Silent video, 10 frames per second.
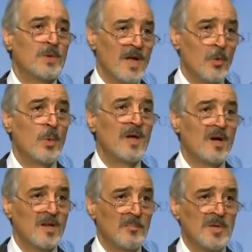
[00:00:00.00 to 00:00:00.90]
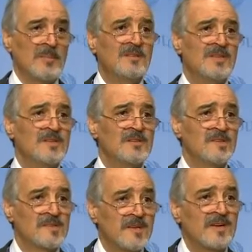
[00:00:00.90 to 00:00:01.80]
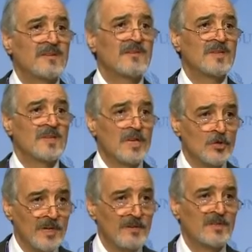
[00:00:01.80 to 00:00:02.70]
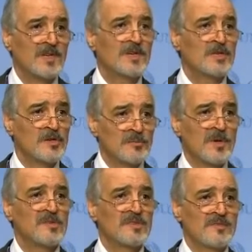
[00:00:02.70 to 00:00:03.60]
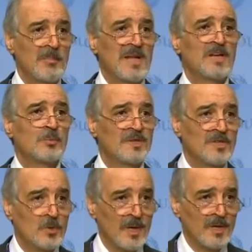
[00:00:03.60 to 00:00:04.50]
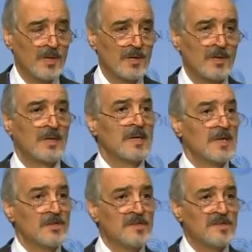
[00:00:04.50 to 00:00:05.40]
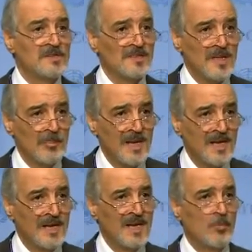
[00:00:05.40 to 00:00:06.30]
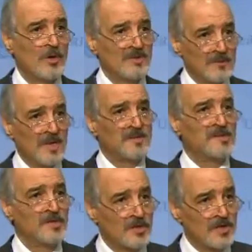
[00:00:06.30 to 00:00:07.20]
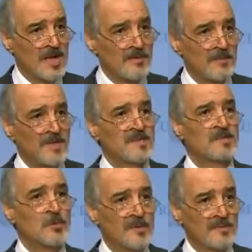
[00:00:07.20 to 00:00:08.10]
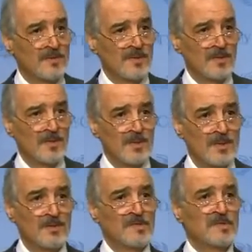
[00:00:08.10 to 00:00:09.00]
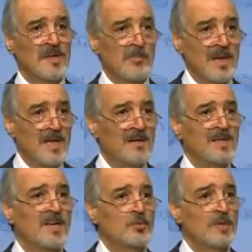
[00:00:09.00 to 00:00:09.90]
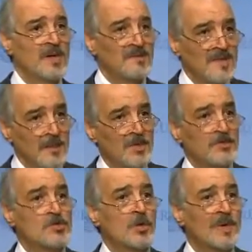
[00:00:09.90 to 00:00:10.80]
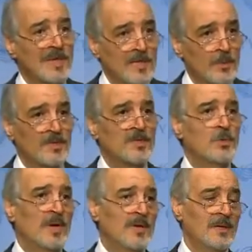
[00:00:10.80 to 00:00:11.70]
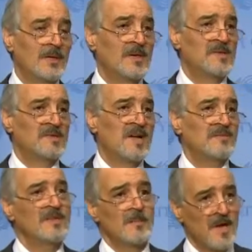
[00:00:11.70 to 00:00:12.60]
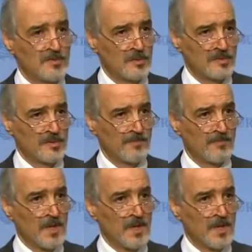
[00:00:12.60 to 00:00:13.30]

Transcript: Now we are implementing the 7th humanitarian responsive plan with the UN. This is not a plan elaborated by the Syrian government exclusively. This is a plan that we established jointly with the UN staff in Damascus.